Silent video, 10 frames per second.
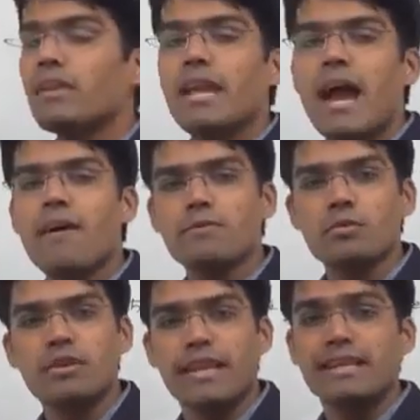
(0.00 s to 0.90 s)
we have
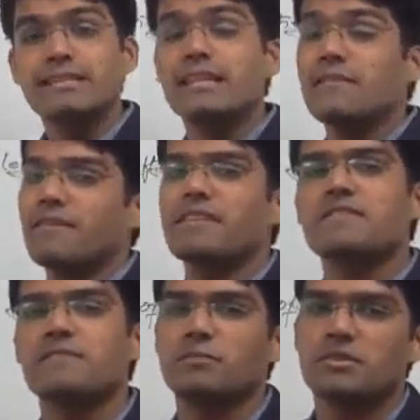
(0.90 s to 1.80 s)
to take the
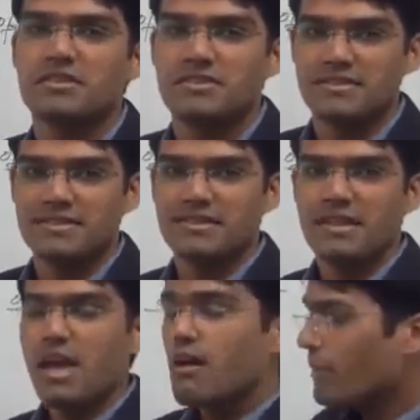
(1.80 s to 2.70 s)
difference of positions.
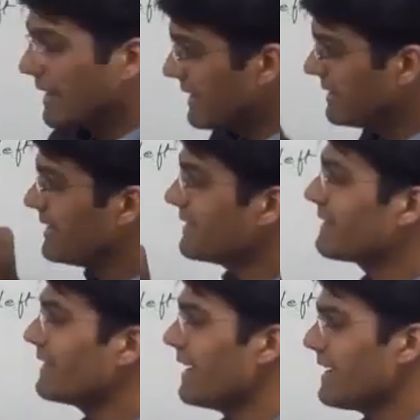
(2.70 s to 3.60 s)
But in
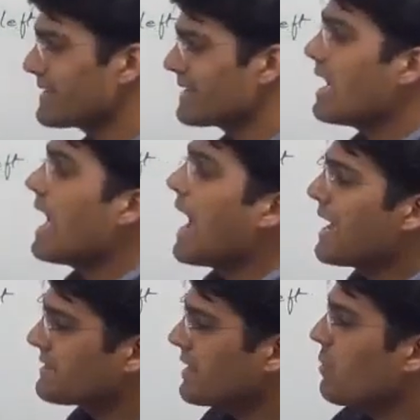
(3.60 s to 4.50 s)
this case,
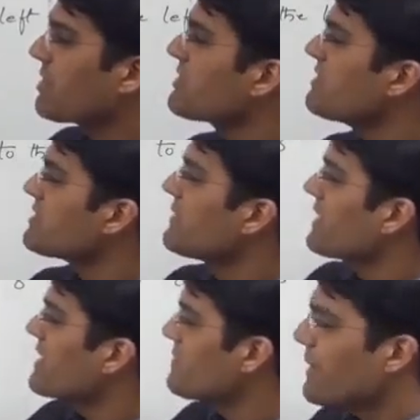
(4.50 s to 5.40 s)
as the question is
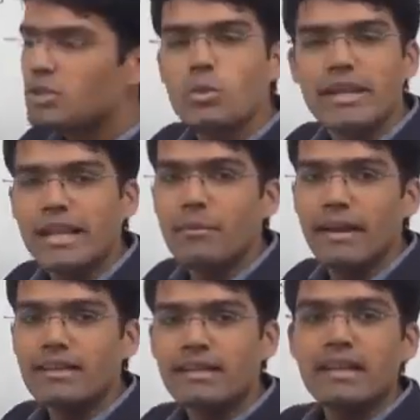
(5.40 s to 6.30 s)
with respect to an
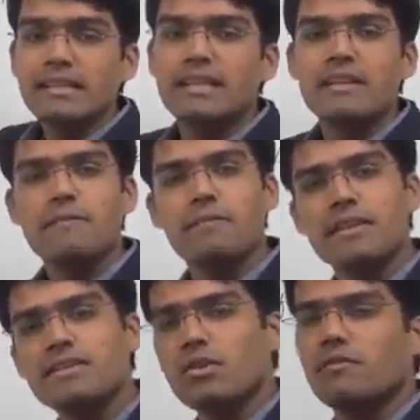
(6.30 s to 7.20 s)
element, the
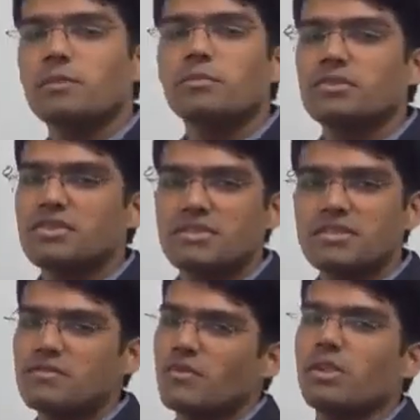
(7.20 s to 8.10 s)
difference of the
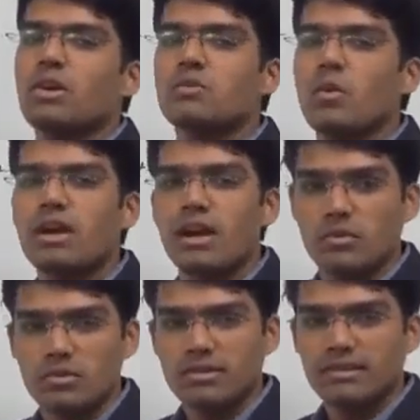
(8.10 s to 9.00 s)
positions will not work
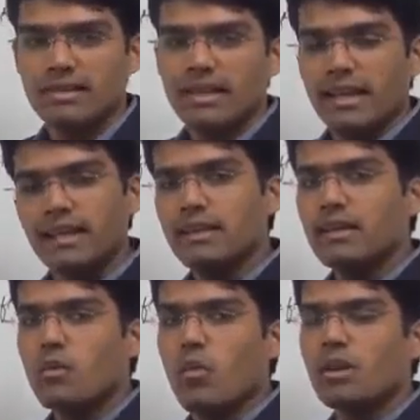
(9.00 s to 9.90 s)
out.
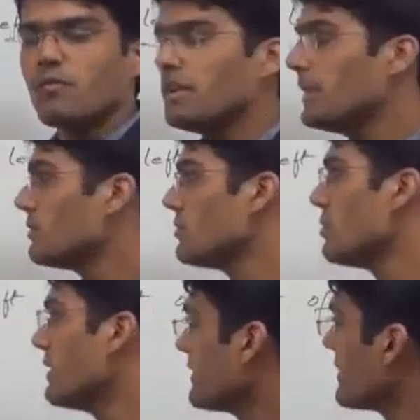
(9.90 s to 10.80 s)
Here, what we need to
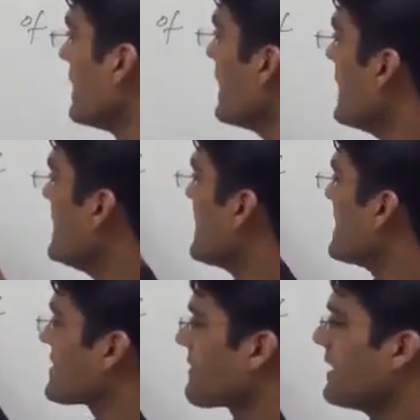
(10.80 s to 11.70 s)
do is, in
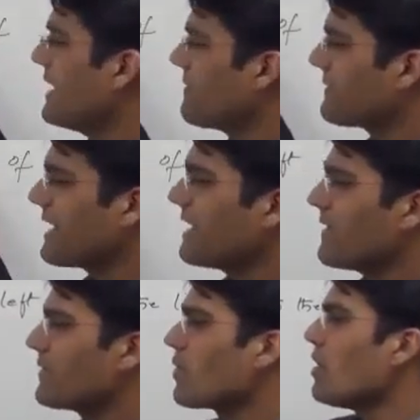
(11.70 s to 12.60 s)
case of a left and
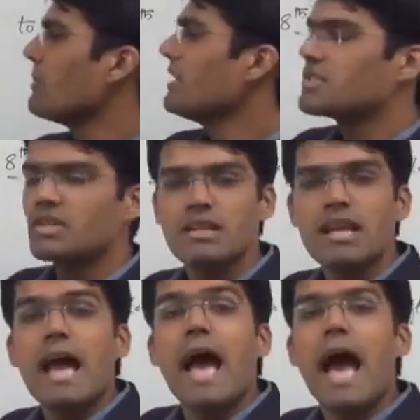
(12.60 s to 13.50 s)
left combination,